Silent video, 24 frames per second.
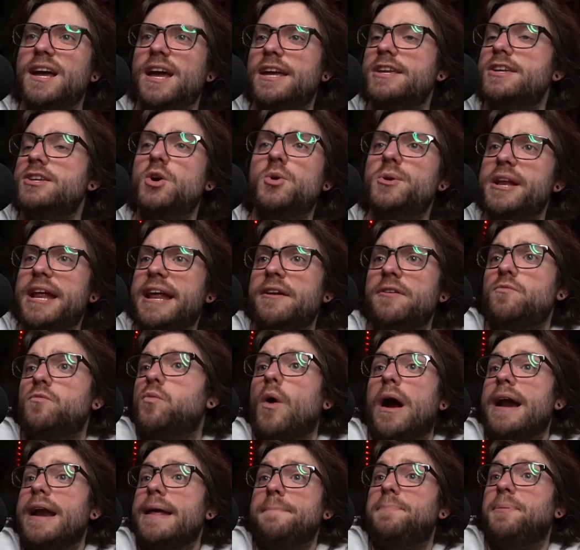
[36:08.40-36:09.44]
Like, you didn't
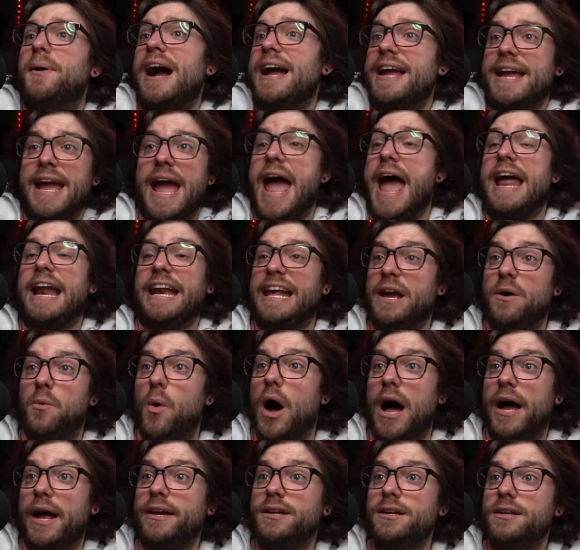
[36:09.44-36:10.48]
run it by
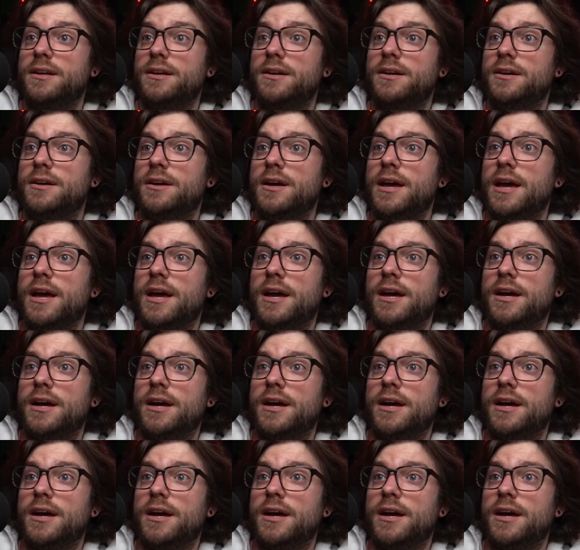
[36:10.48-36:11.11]
anyone? Yeah.